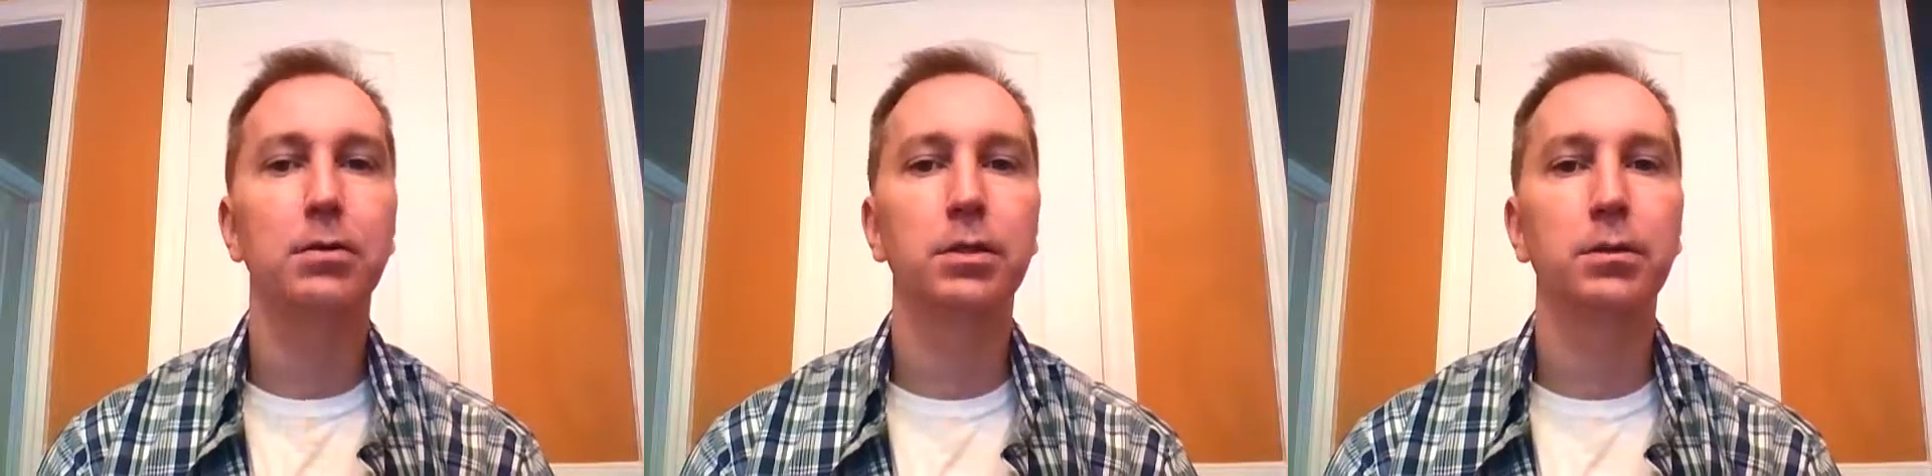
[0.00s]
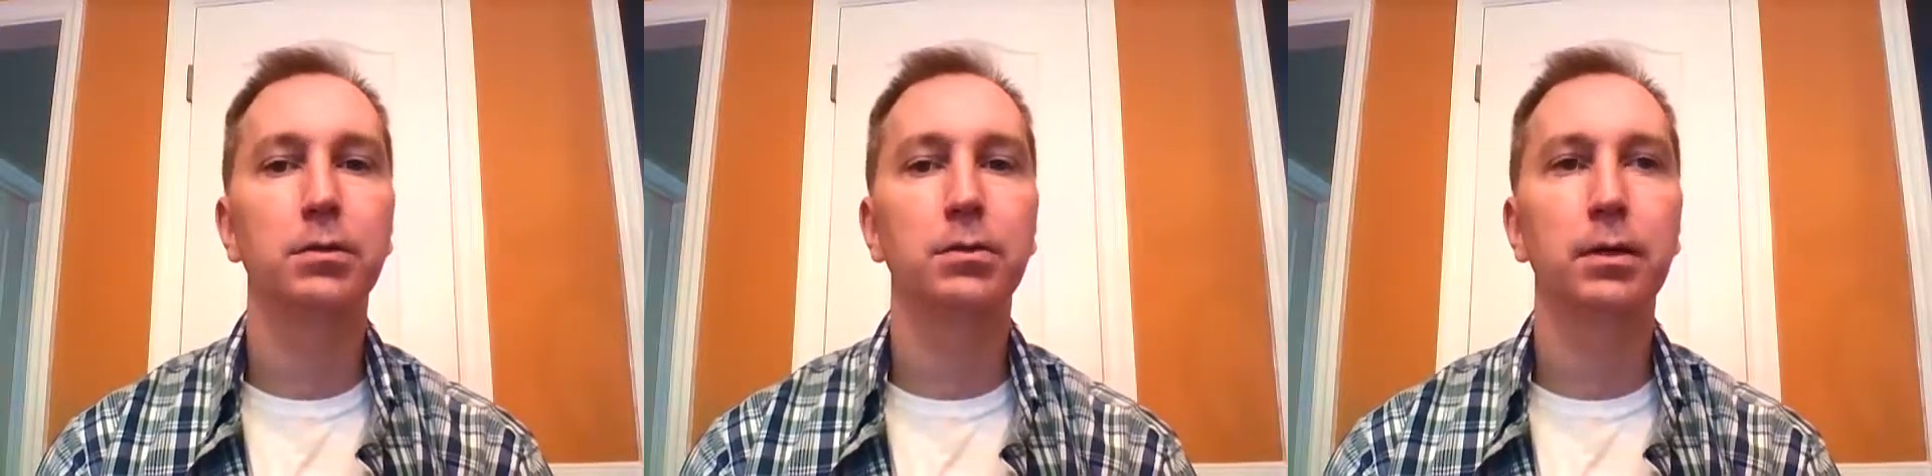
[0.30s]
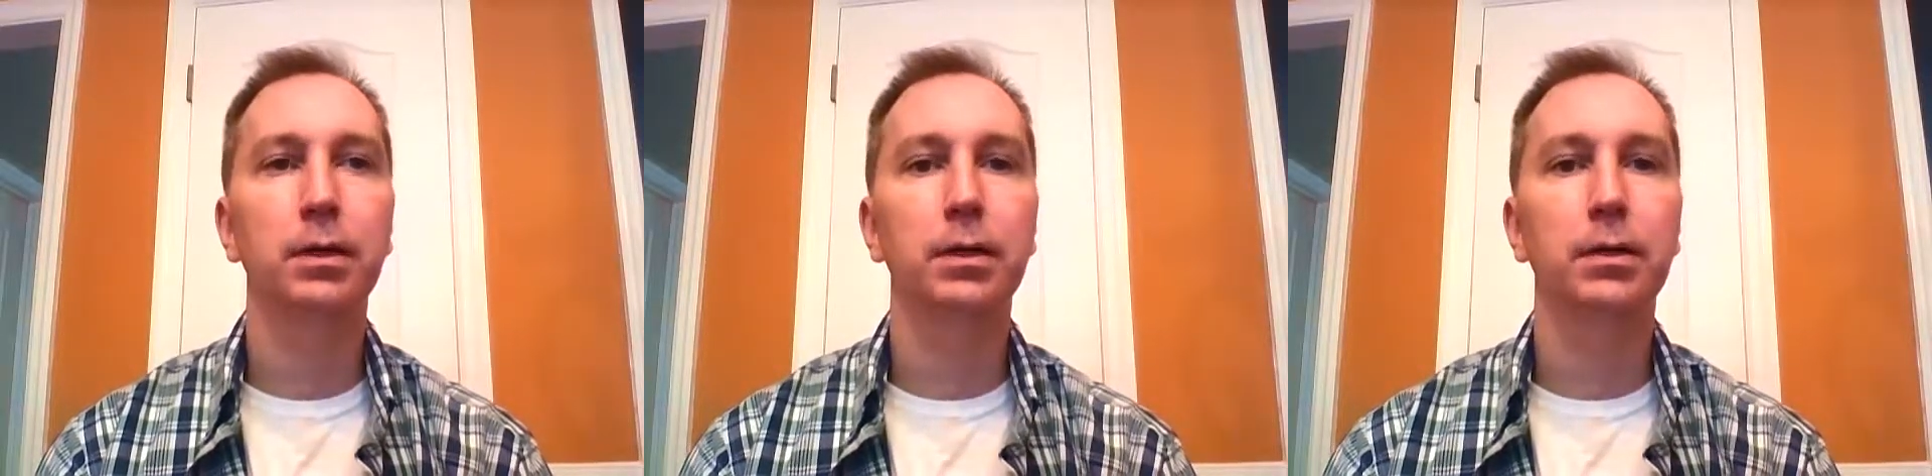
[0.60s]
to
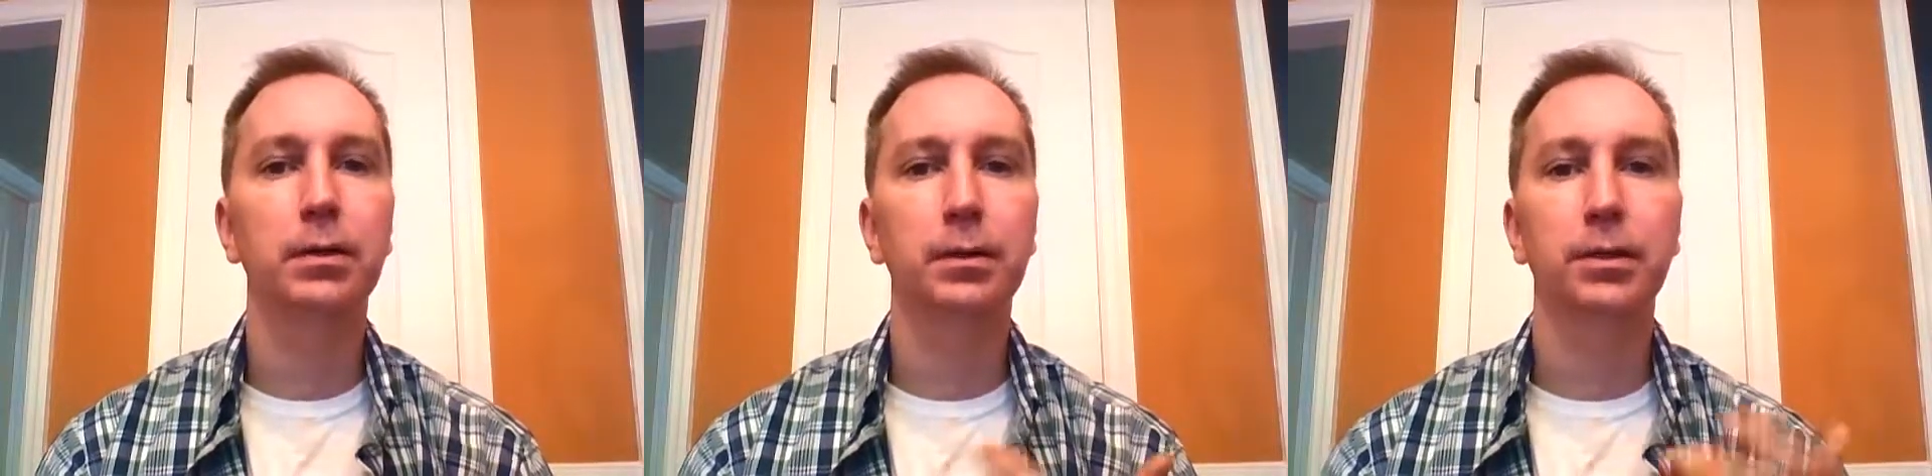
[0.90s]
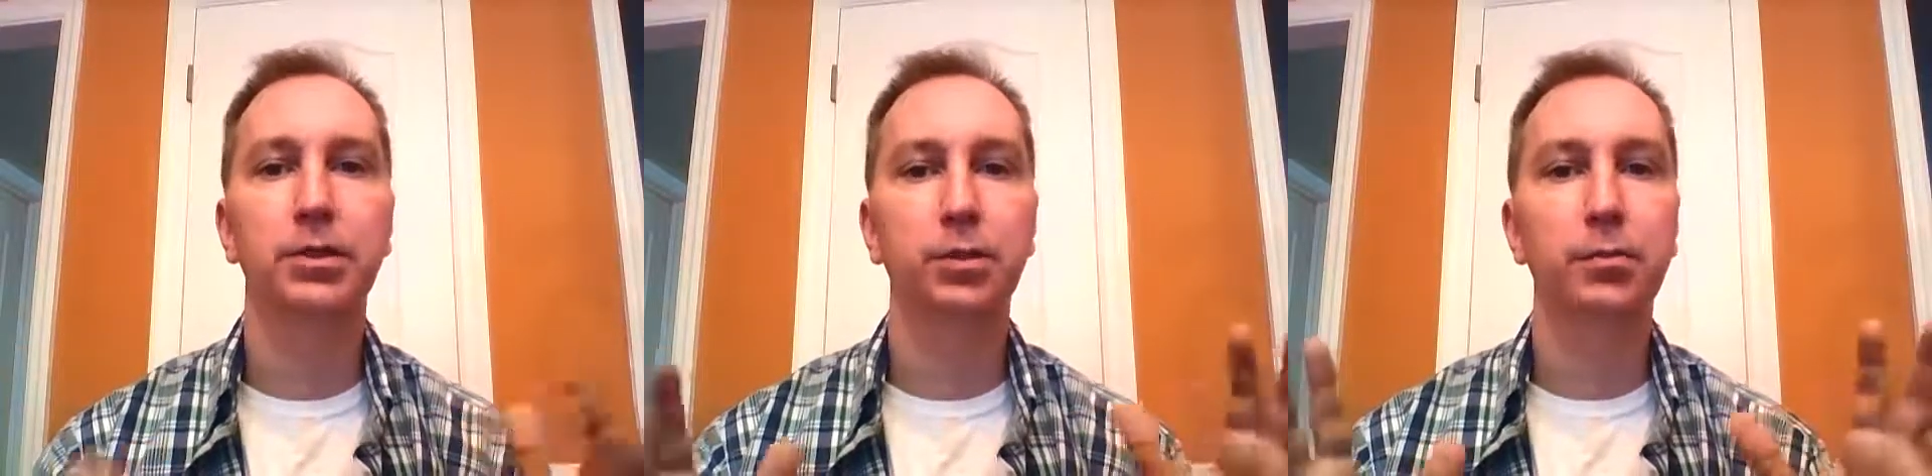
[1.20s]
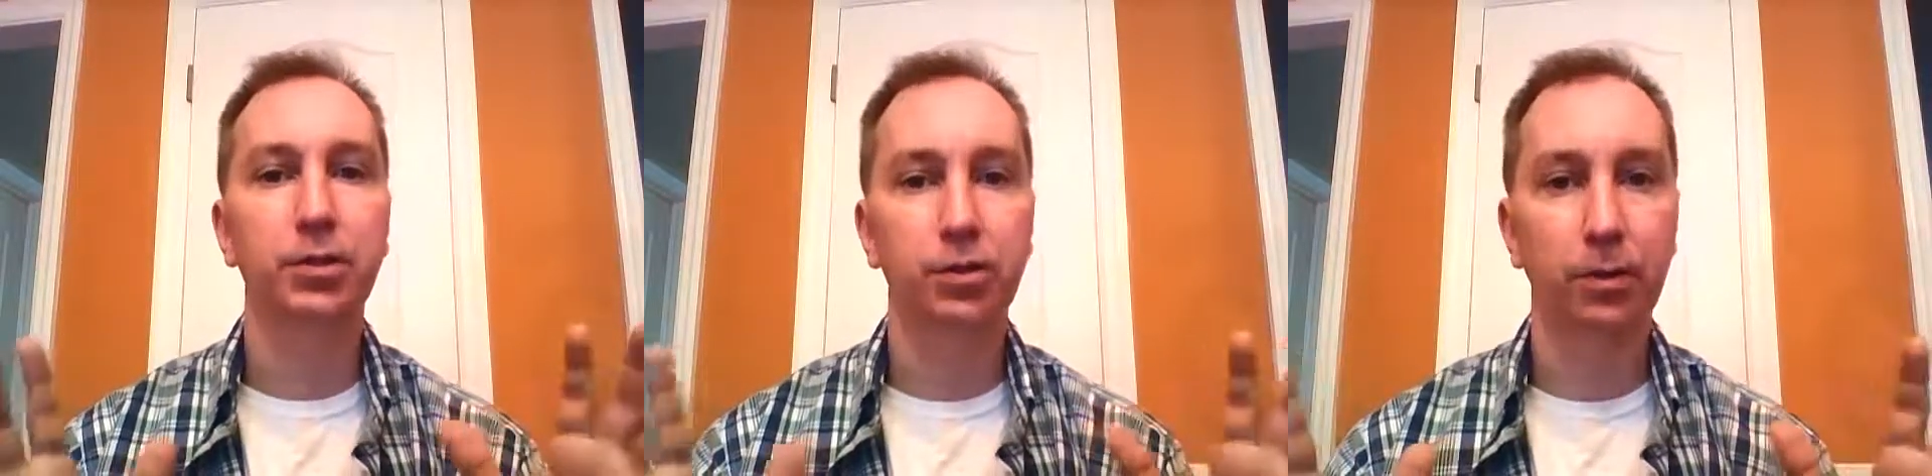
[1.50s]
assume
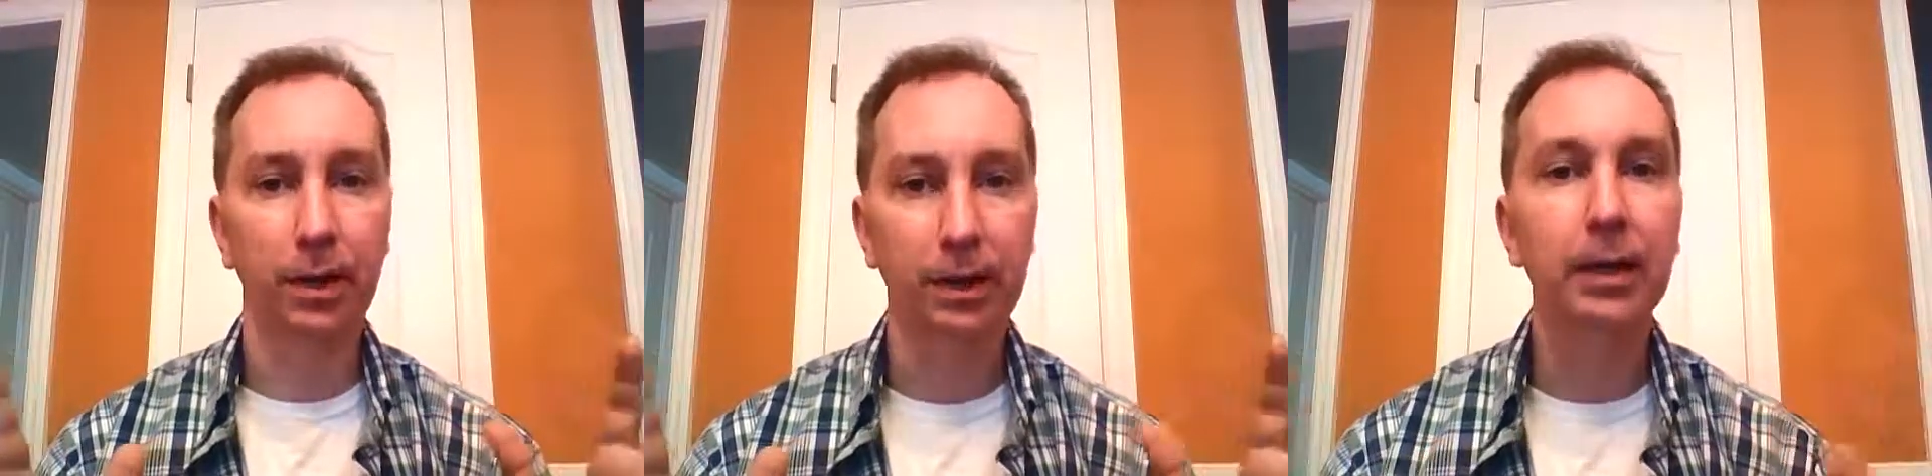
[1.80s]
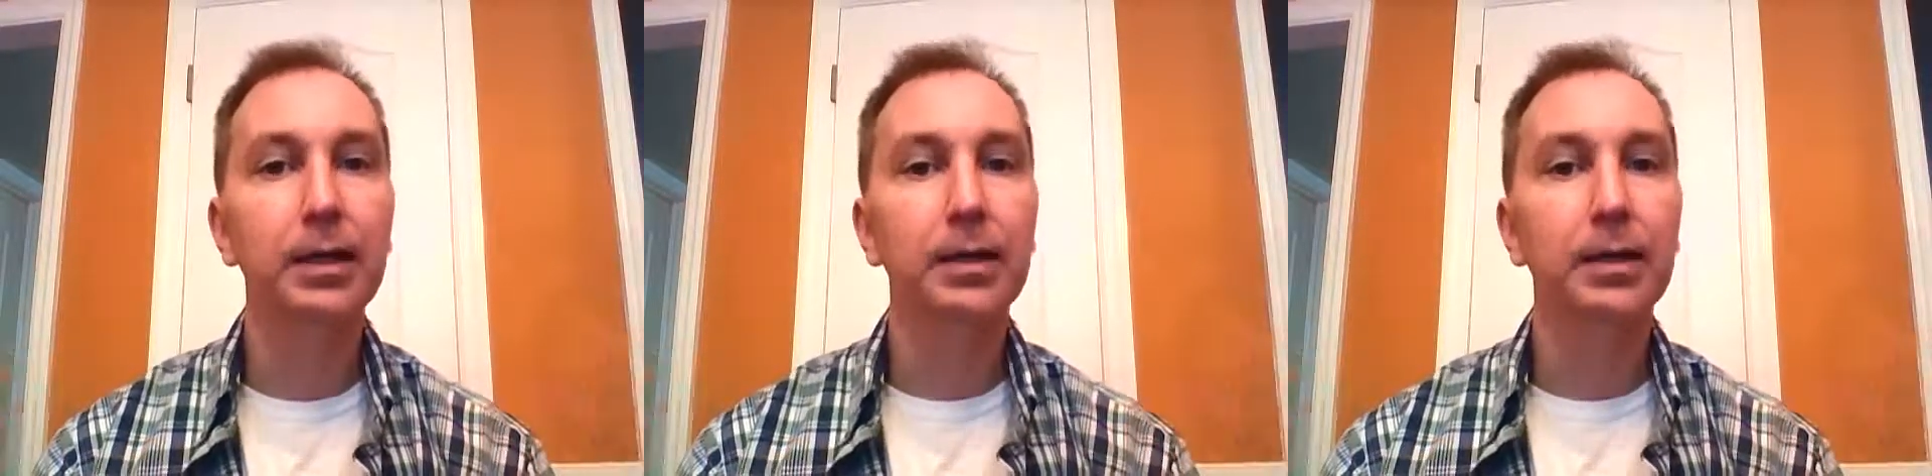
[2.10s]
that you're a